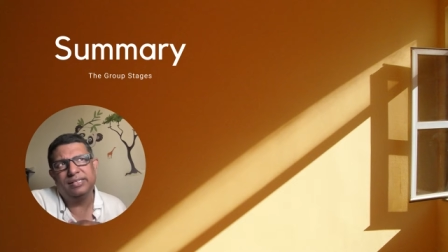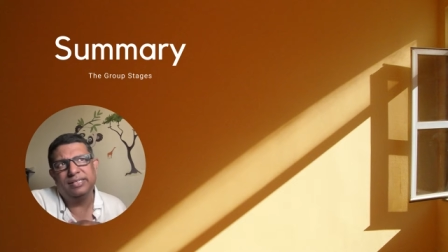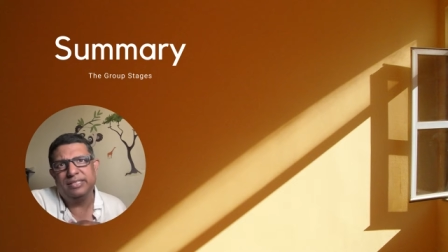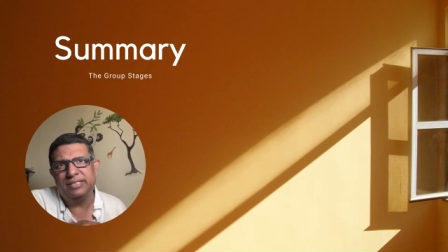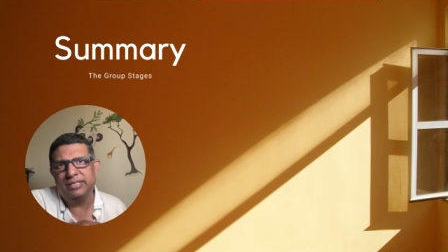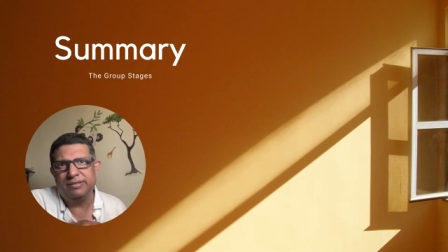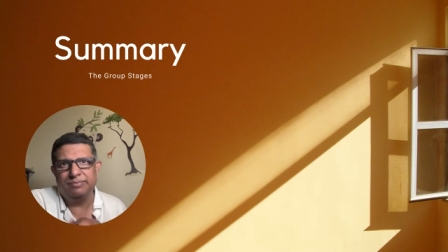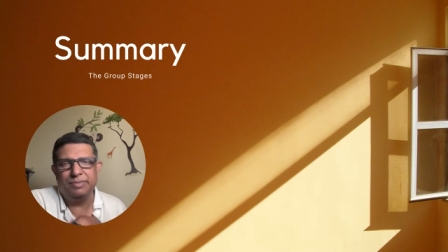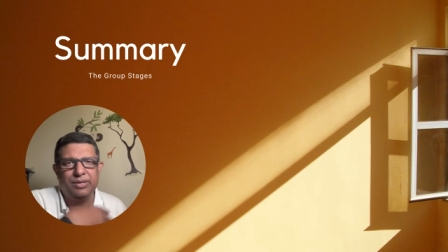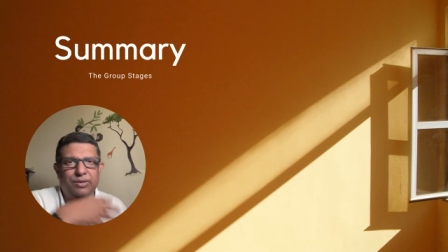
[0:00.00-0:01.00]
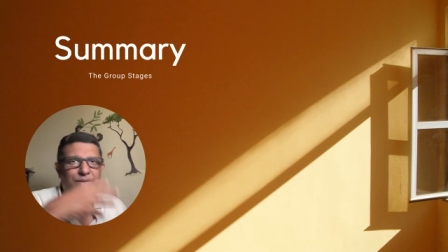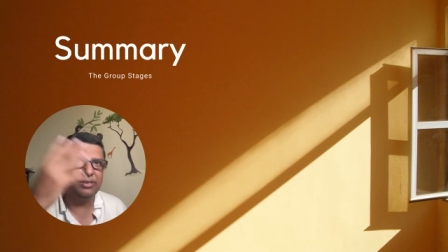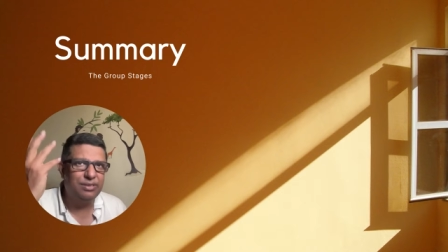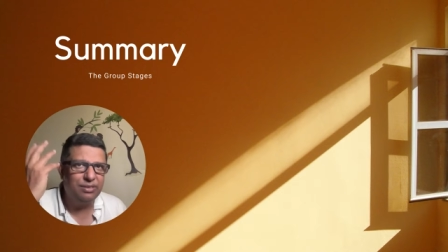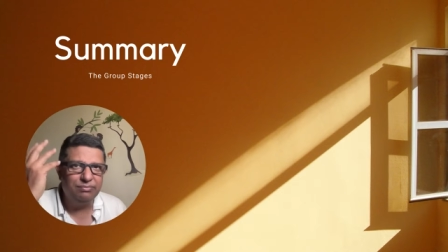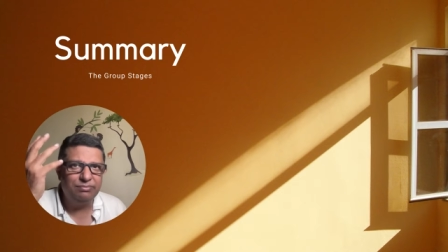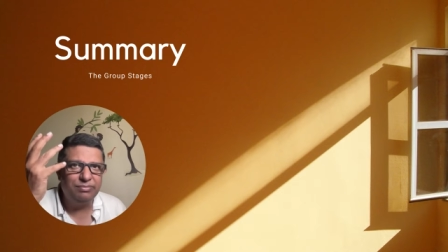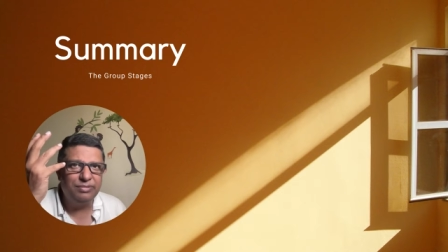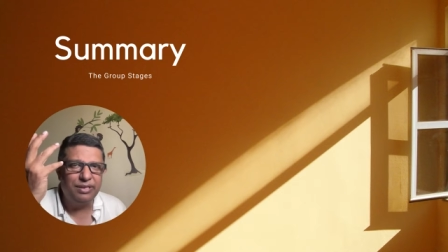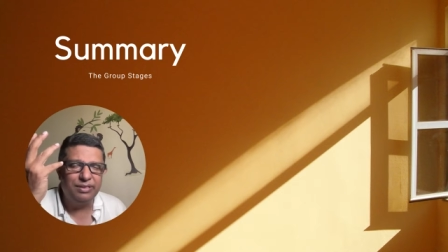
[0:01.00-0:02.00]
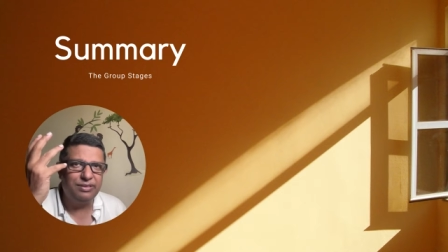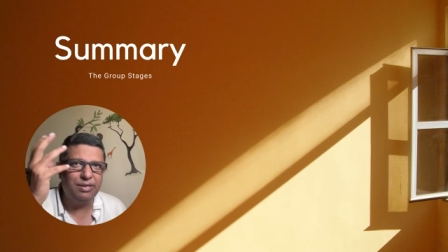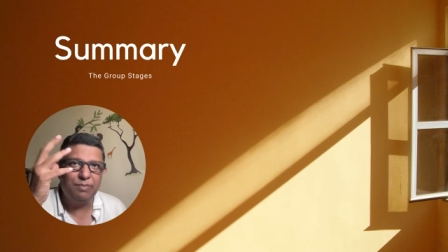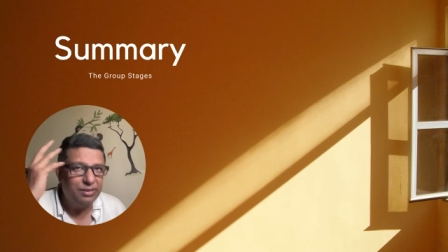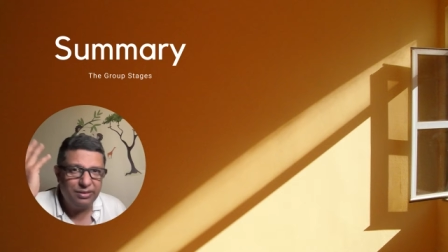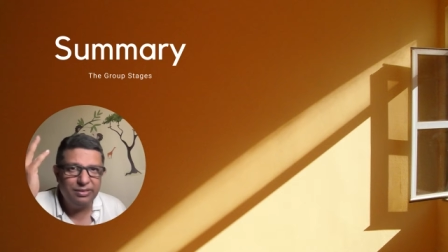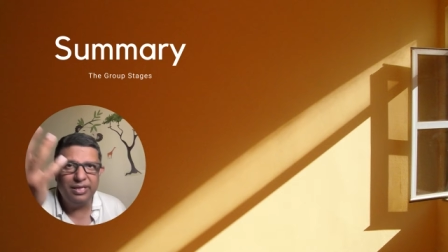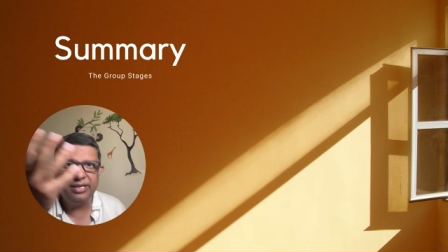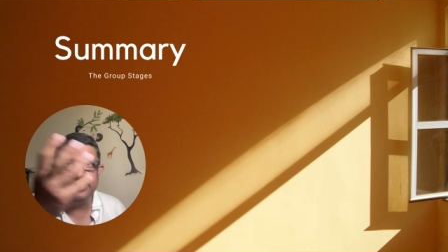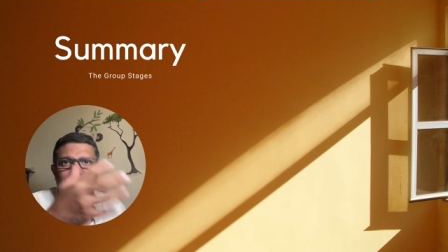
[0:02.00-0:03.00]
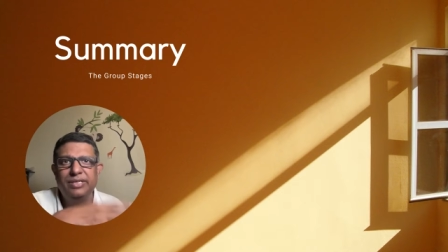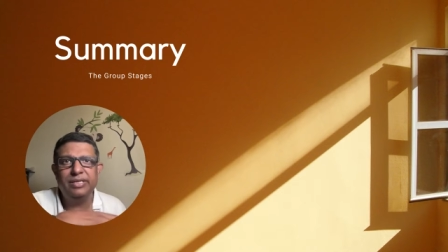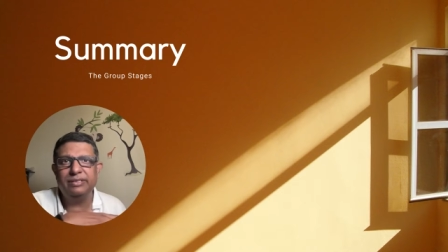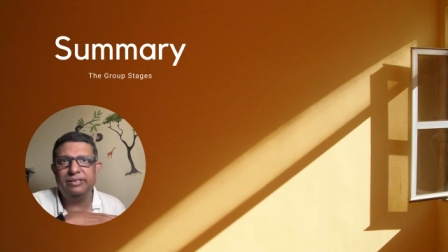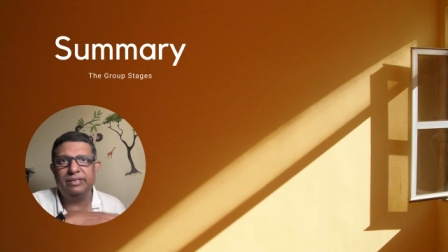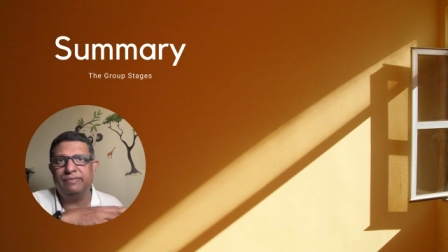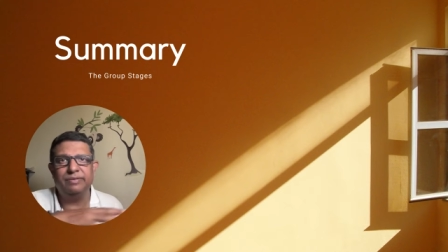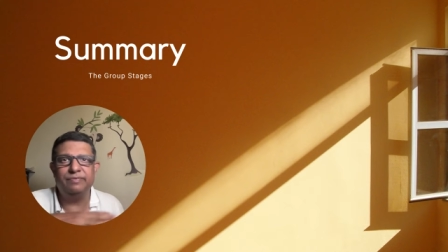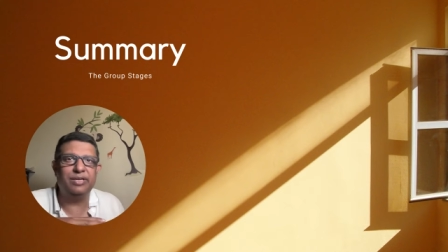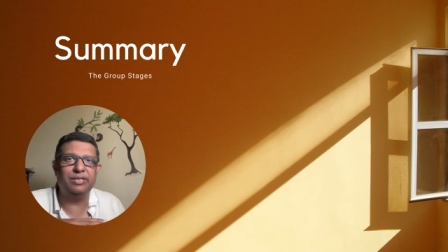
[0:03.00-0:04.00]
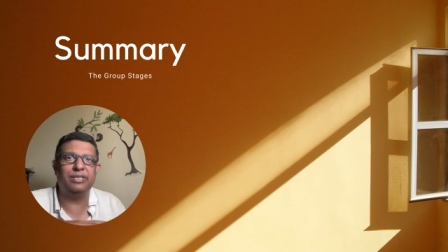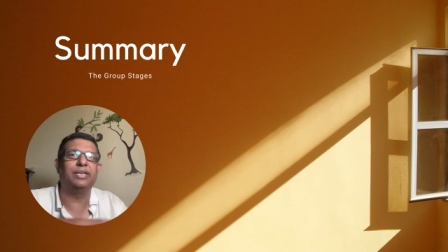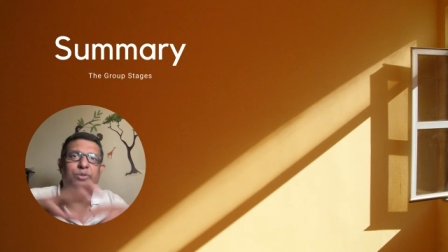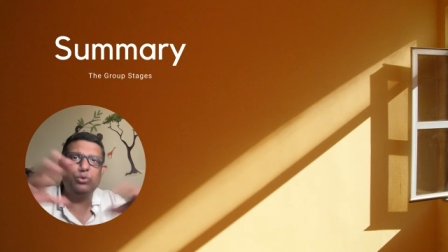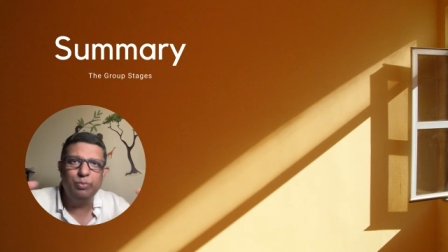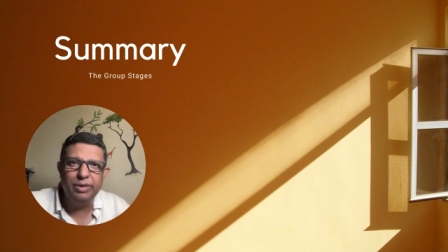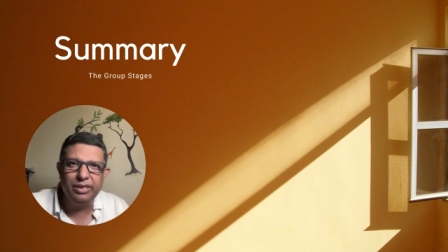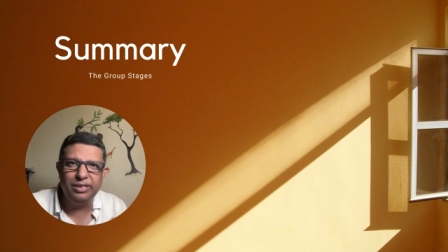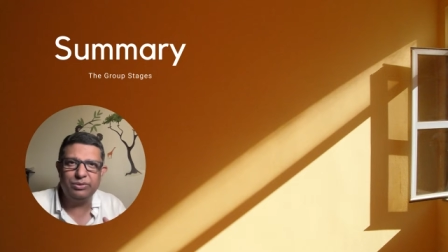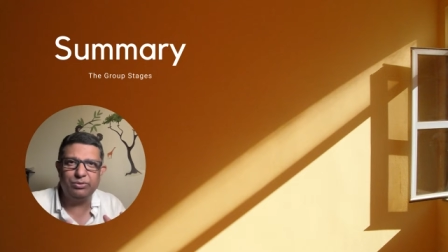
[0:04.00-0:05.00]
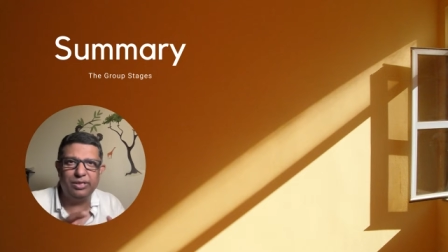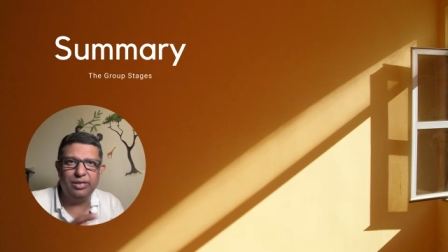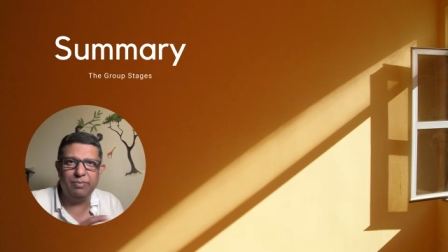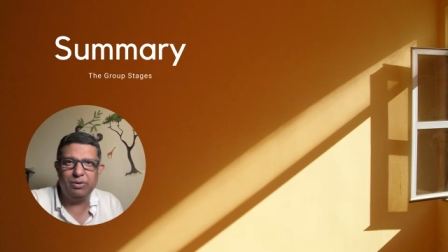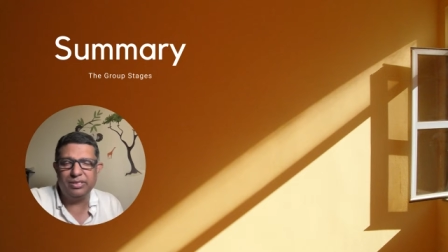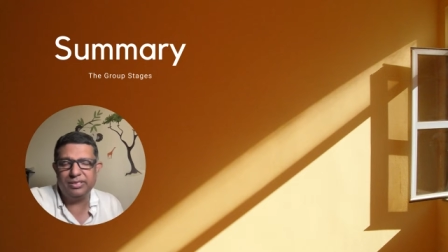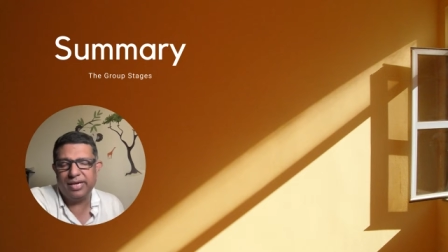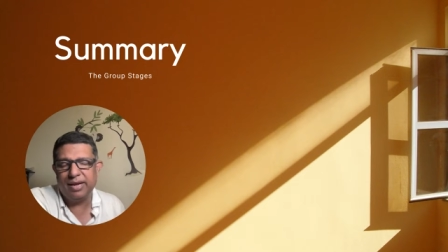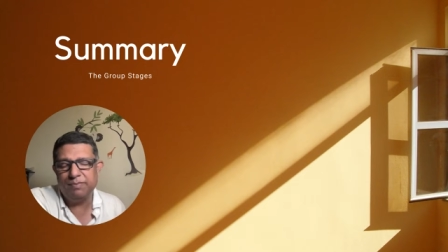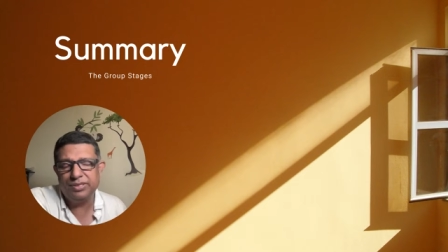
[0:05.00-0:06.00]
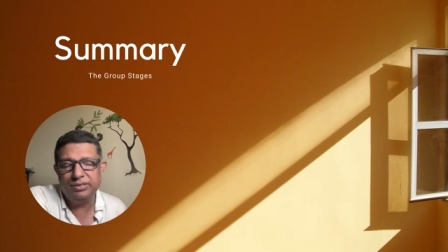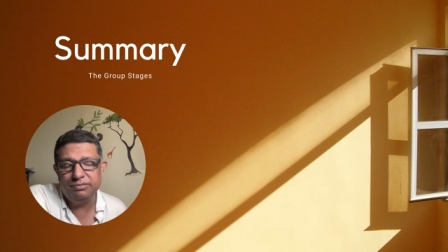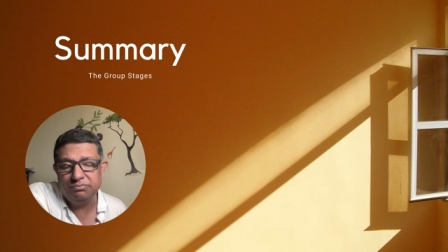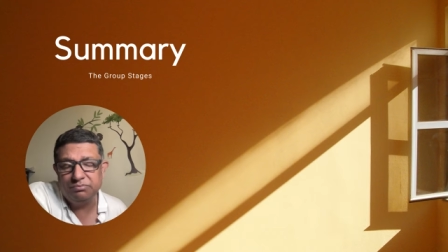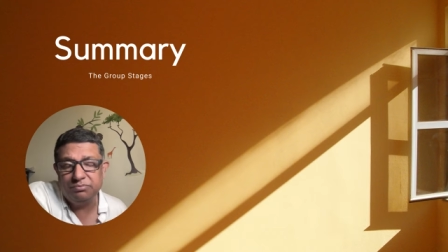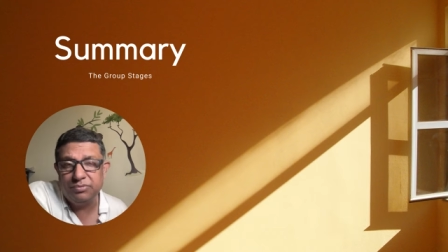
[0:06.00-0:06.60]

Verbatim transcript: Uh, is it because there is some other activity? If, if there are like too many things to think about as a captain,